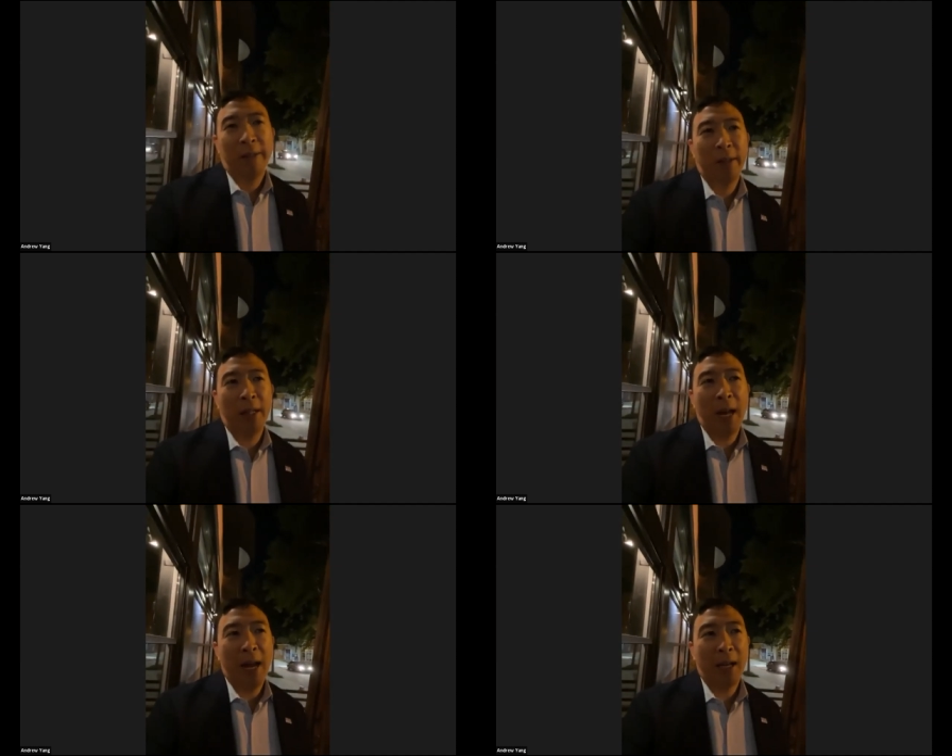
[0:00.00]

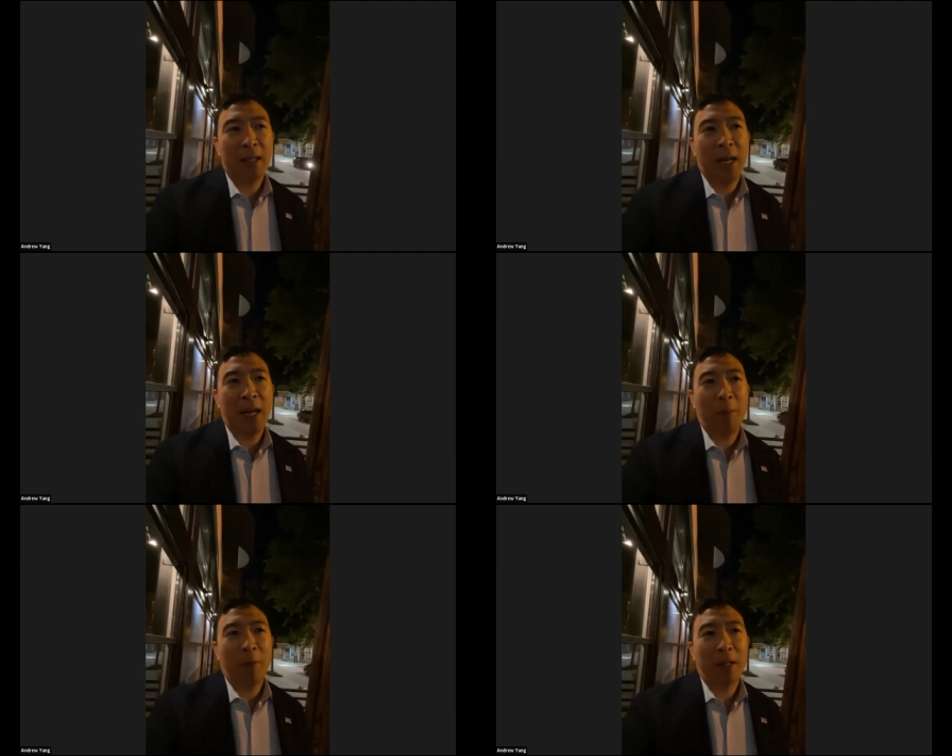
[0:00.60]
the highest
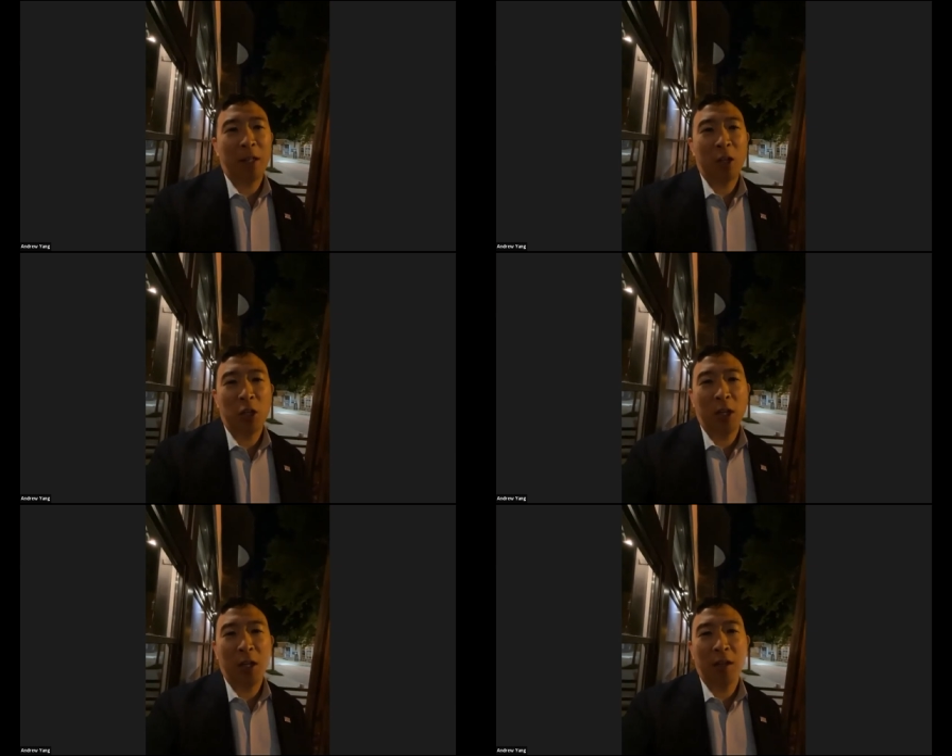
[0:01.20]
name
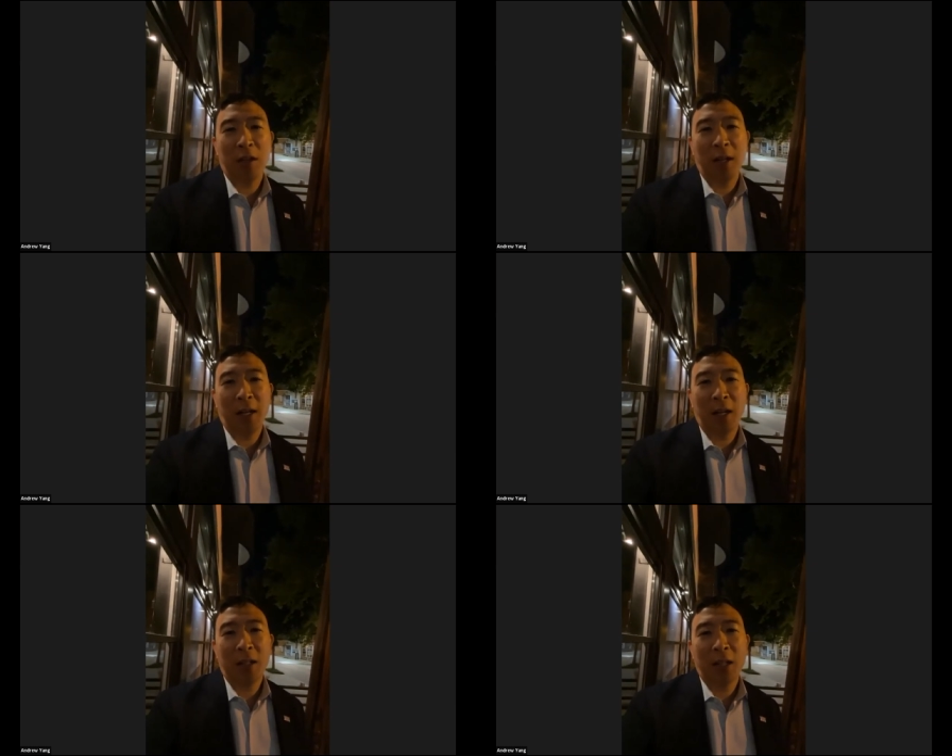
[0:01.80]
recognition, like
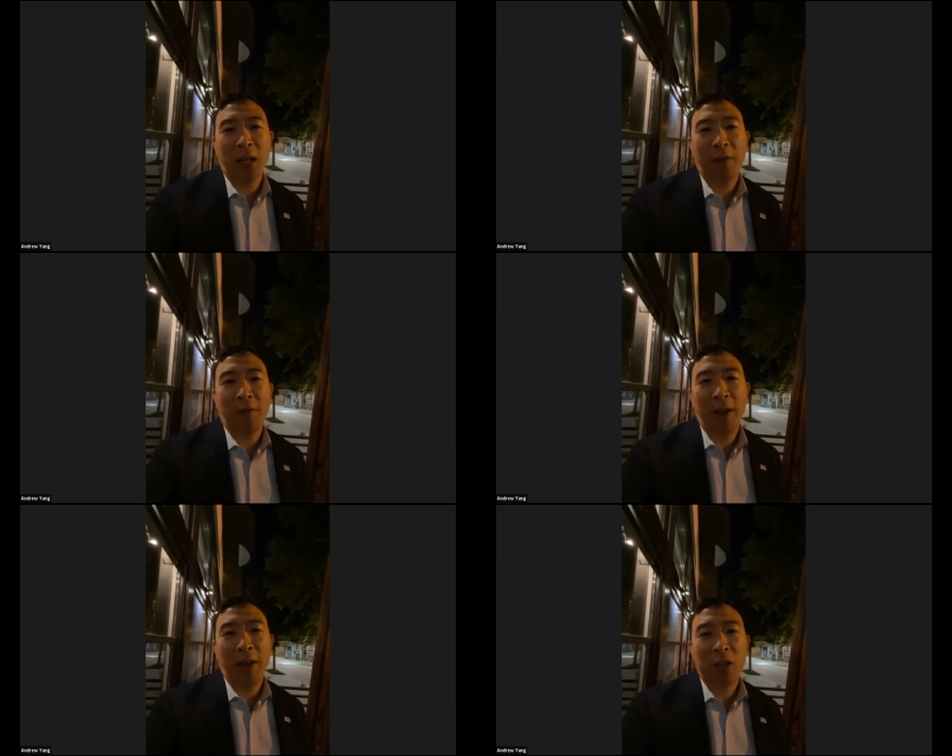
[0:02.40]
a ton of
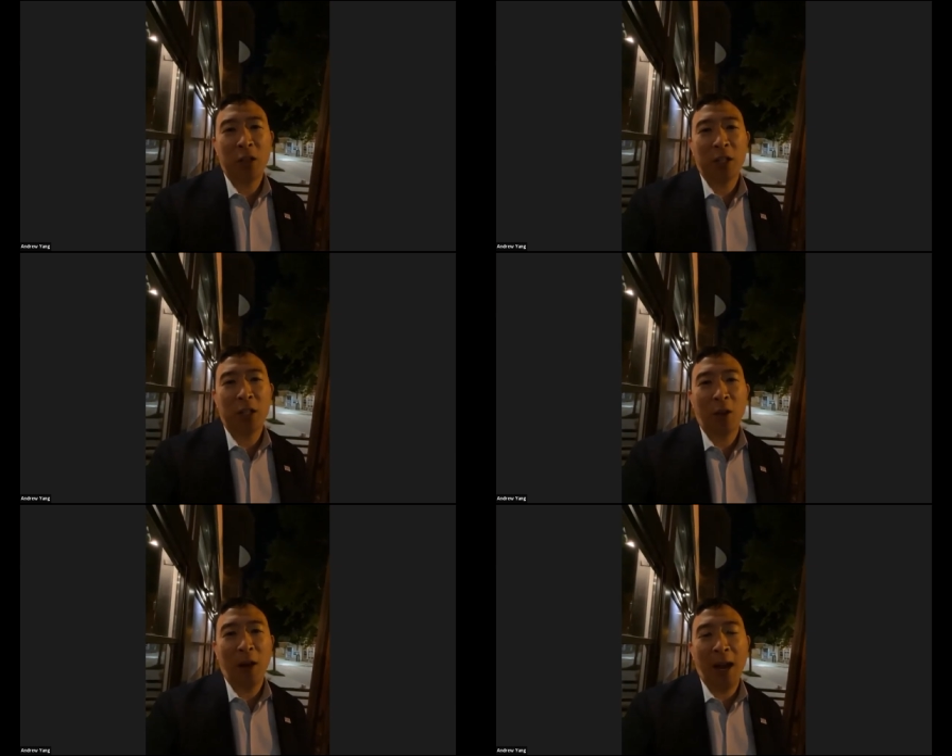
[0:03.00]
advantages.
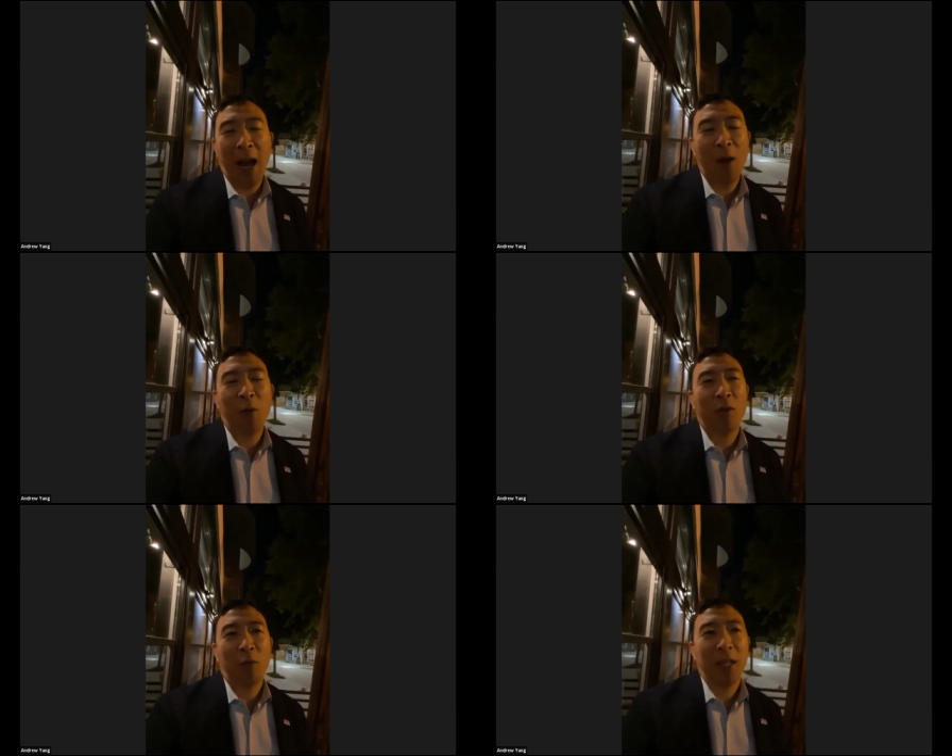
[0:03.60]
So I
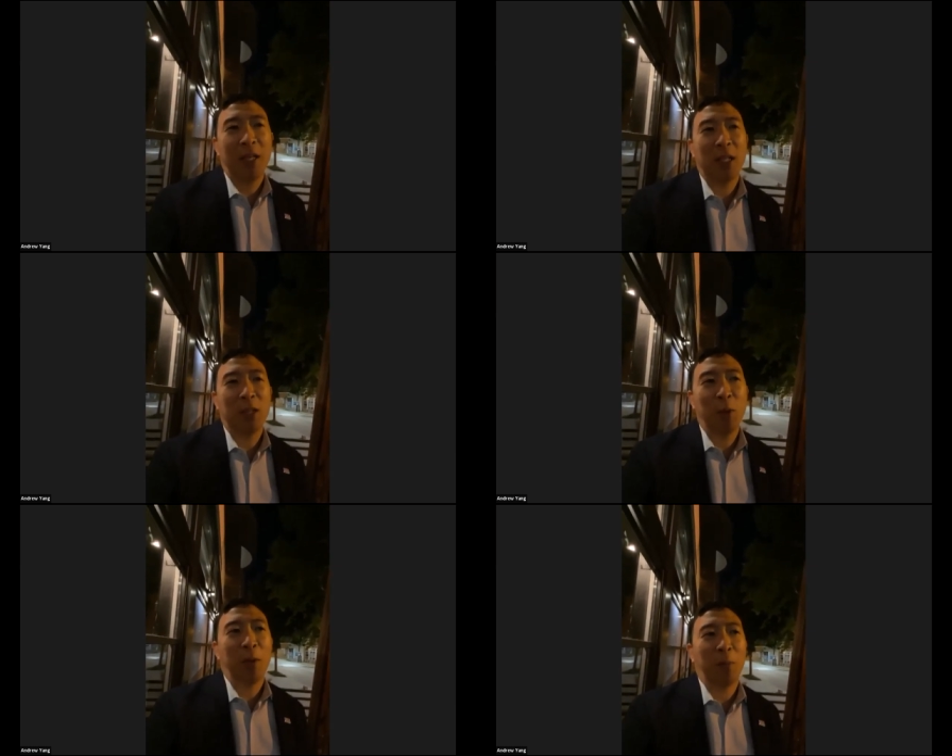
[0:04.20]
would really
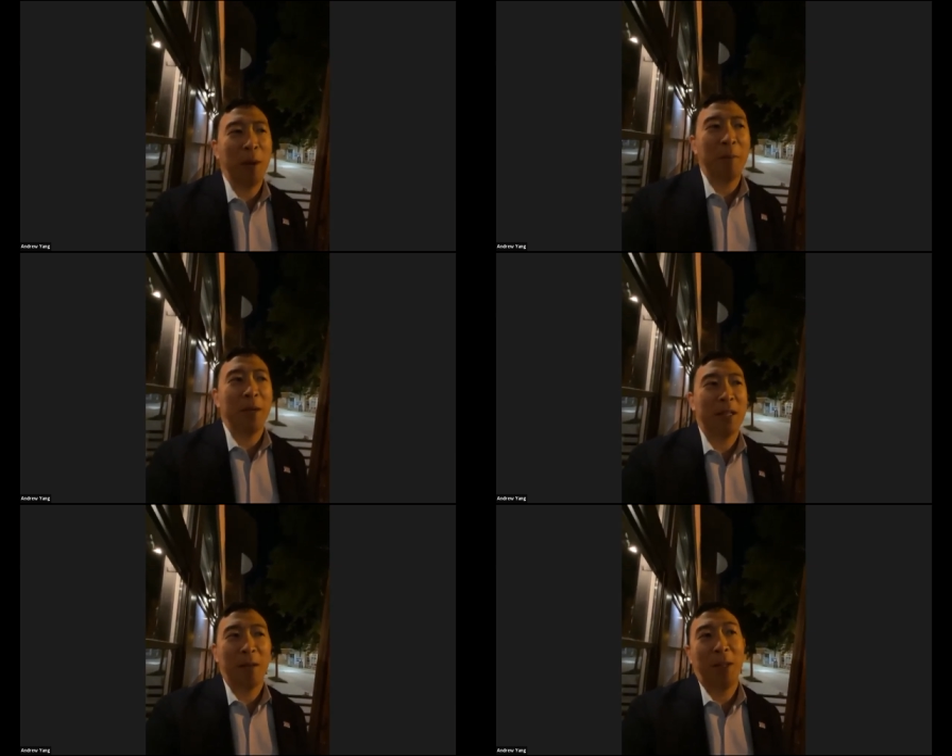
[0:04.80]
dispute the
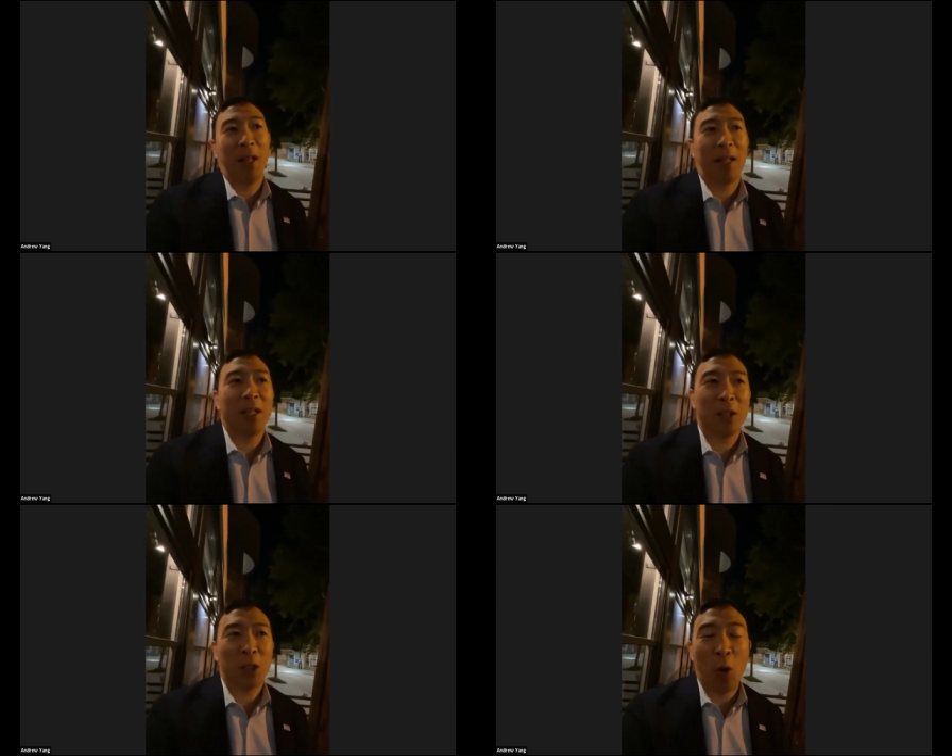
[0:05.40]
premise. I'd be like, this
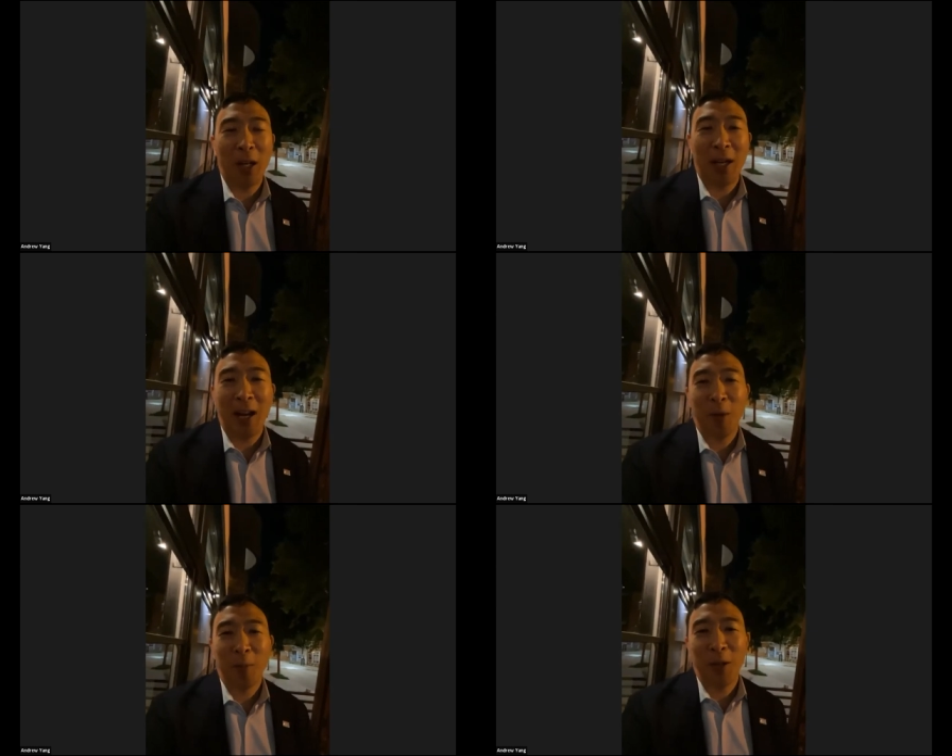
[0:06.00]
is totally going to
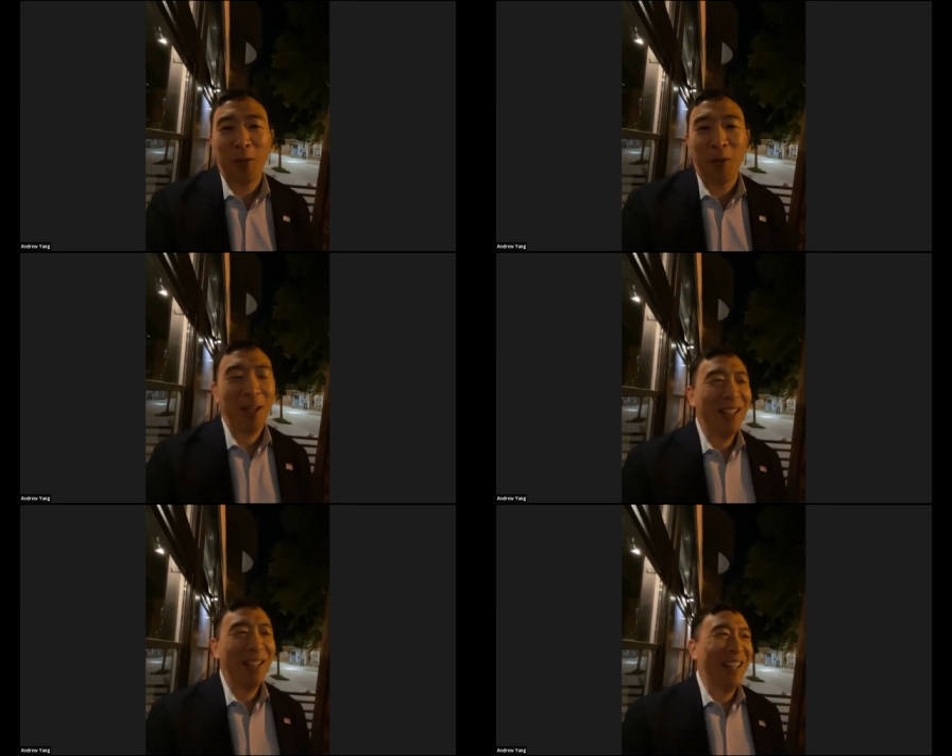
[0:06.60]
help you.
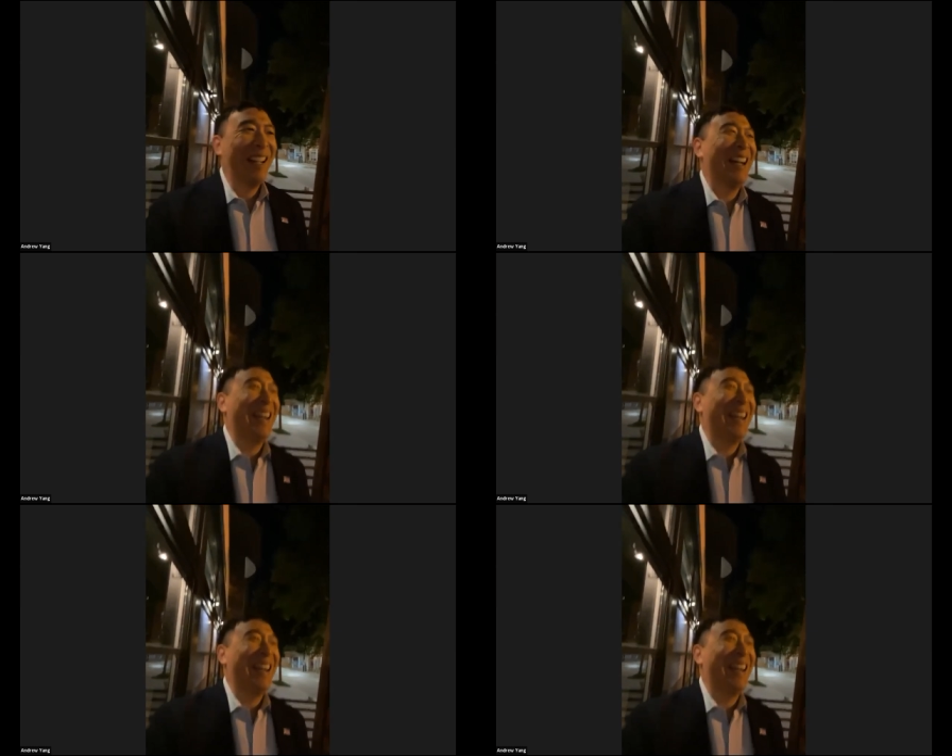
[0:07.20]
And